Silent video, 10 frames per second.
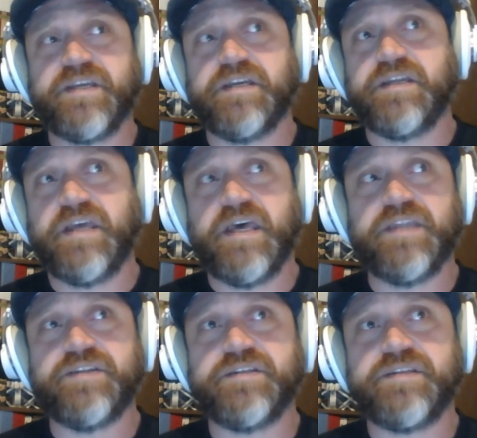it,
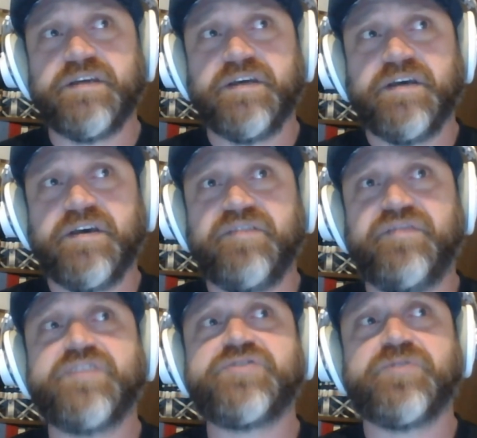and
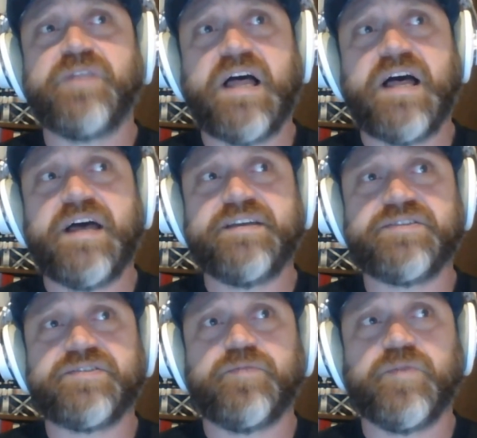
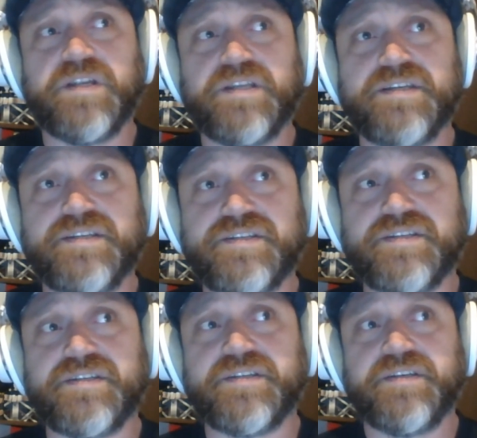visualize what it
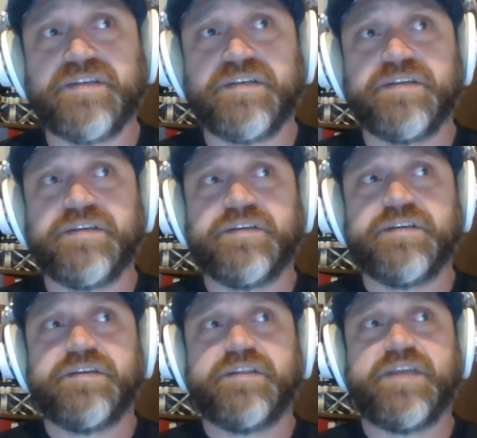is
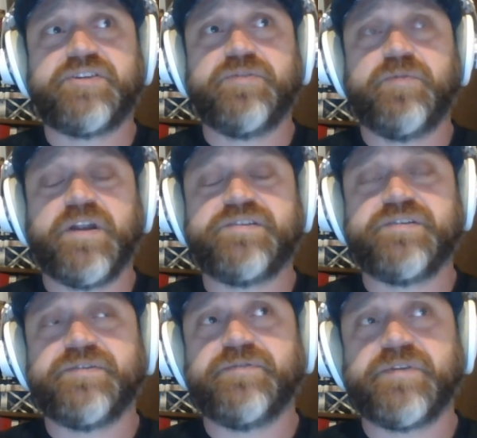that you want to
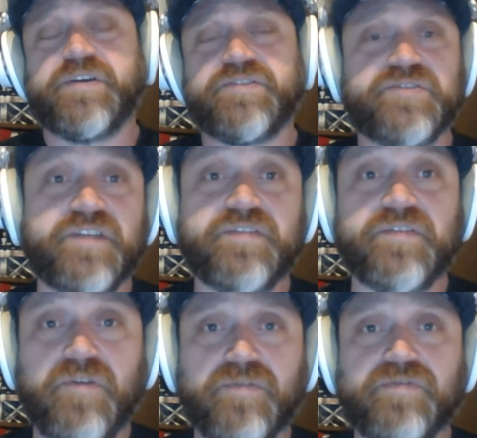do. Because there's nothing
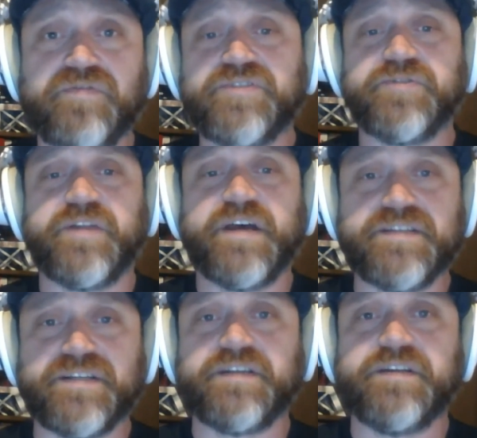wrong with
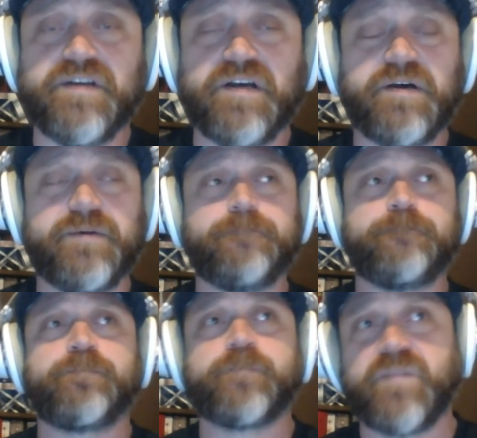visualizing. Um,
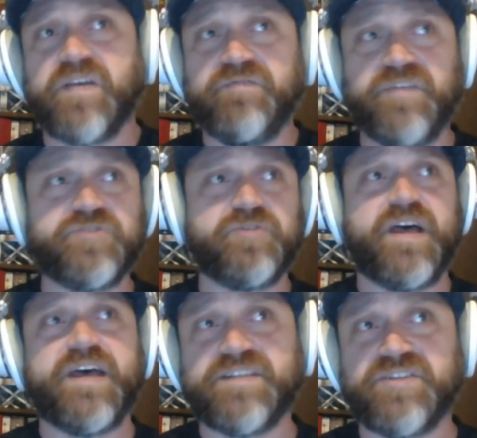
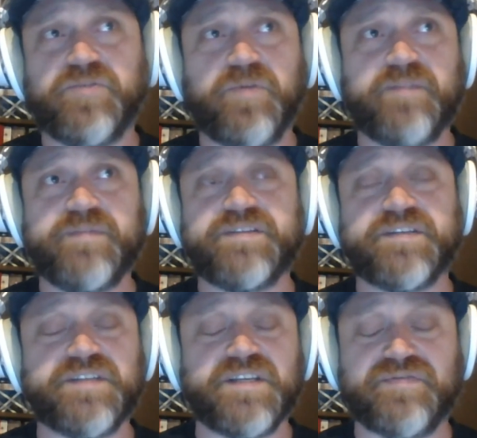visualize that you want to be
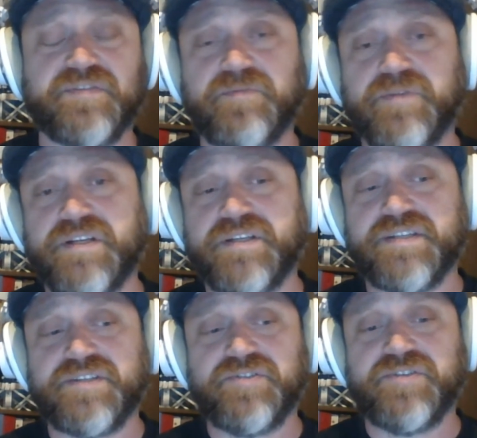successful at what it is
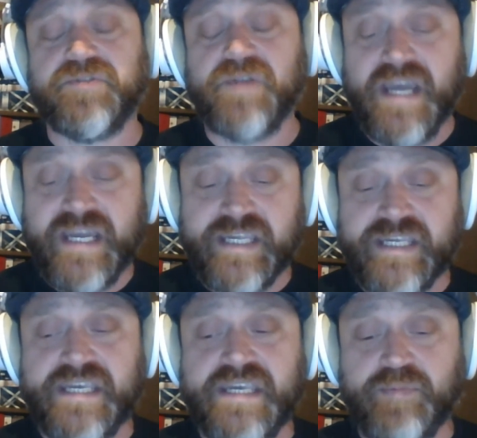that you do.
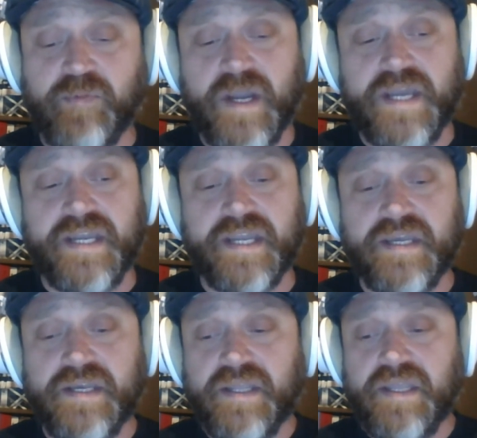Keep writing.
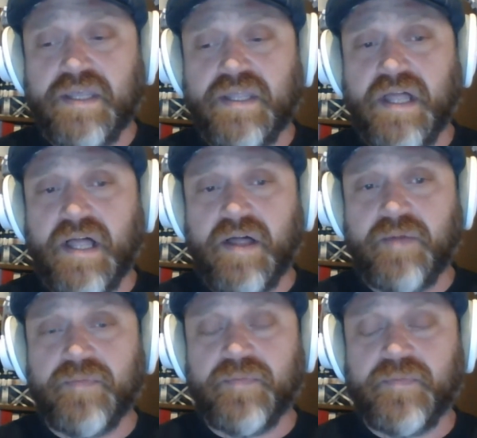
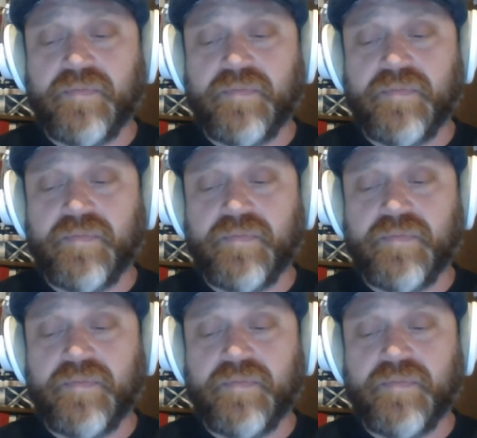Um,